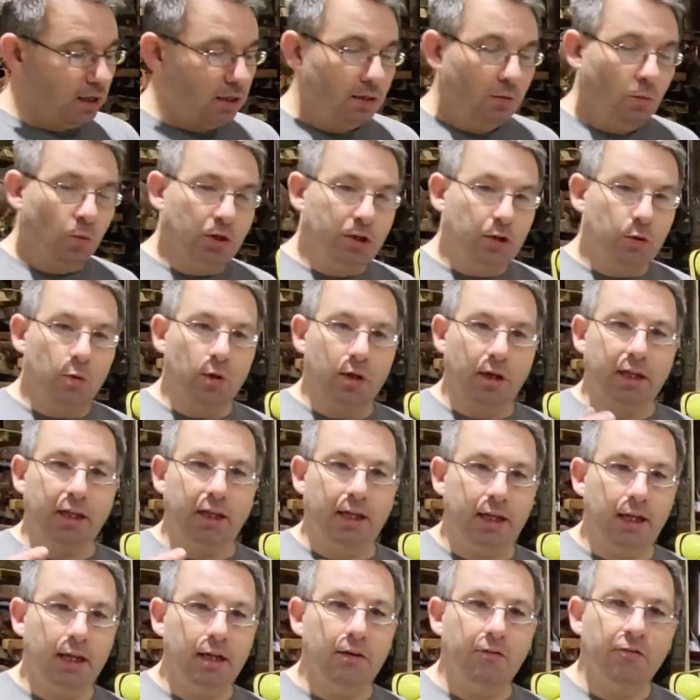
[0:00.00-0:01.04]
When you were a
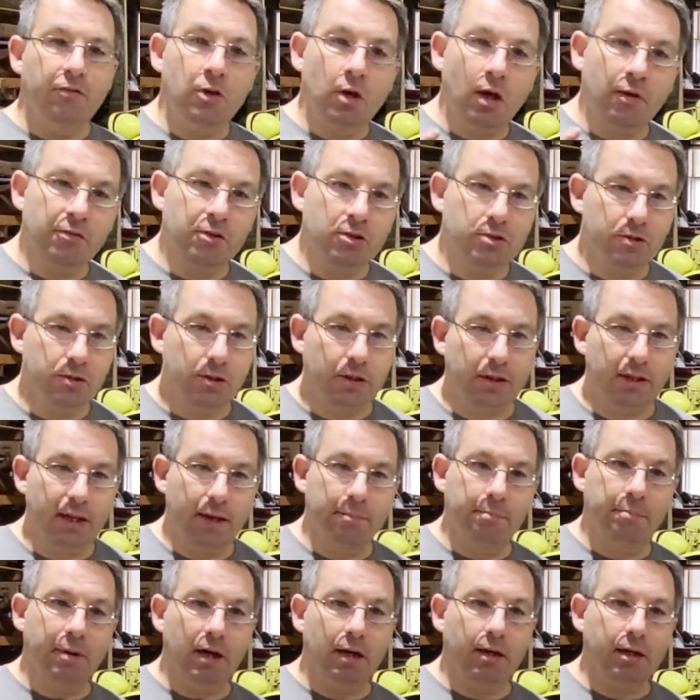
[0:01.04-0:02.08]
kid, if you ever took
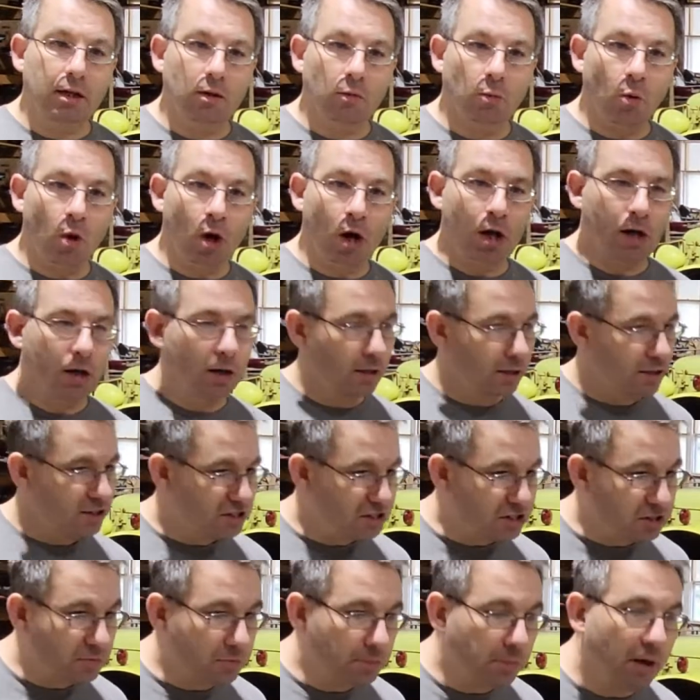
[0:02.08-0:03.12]
that bucket of water and
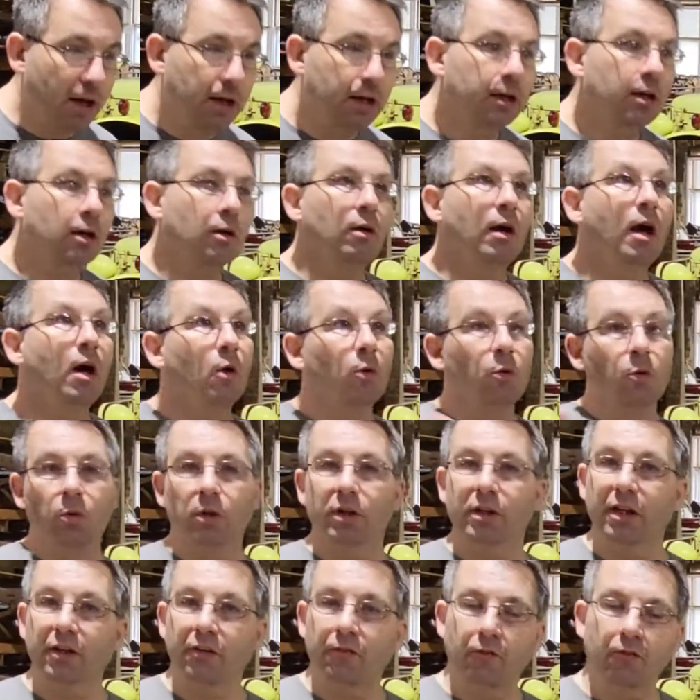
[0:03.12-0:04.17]
spun it around
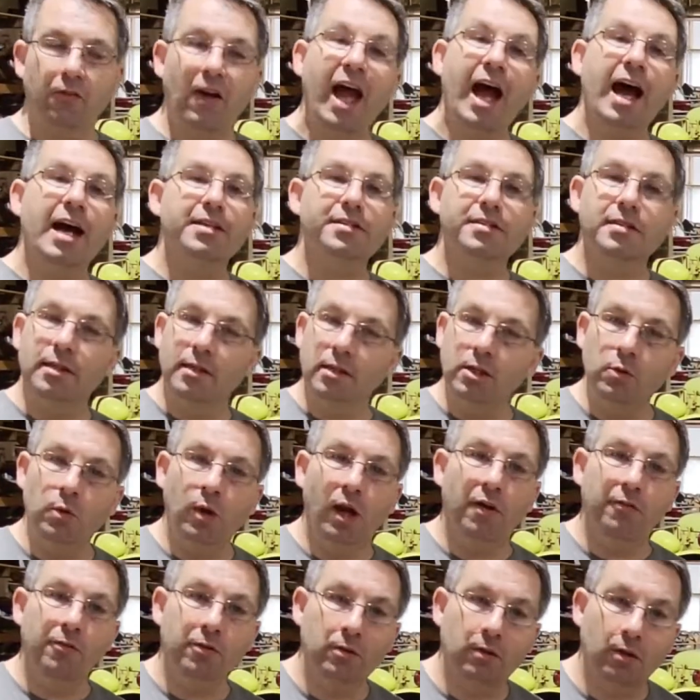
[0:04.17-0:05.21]
really fast and you
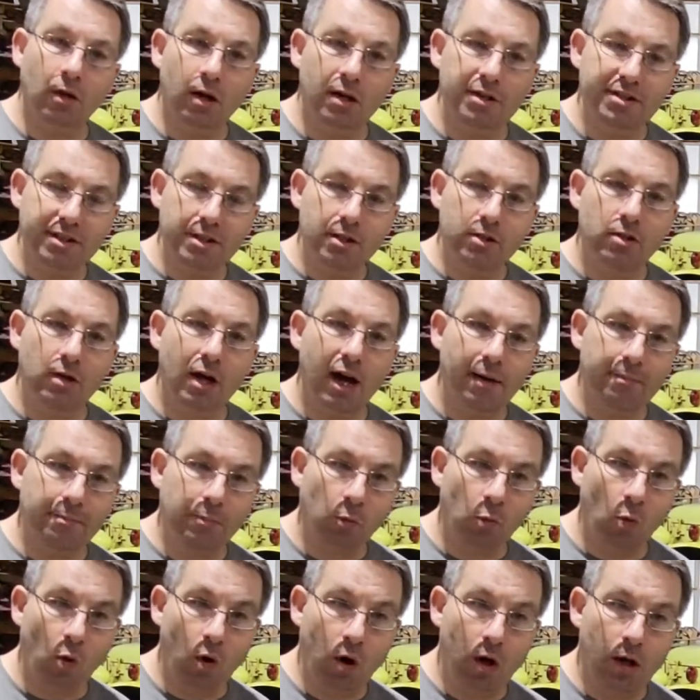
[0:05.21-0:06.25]
never lost a drop of
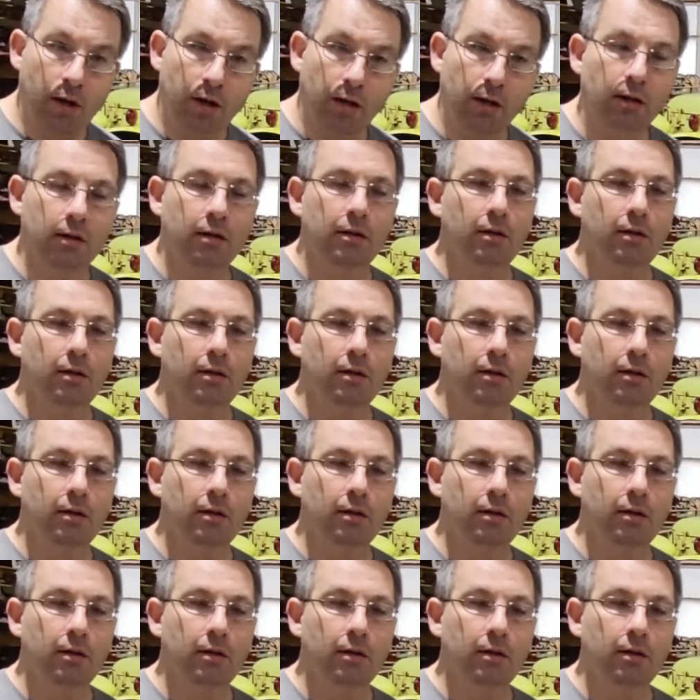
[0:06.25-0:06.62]
water,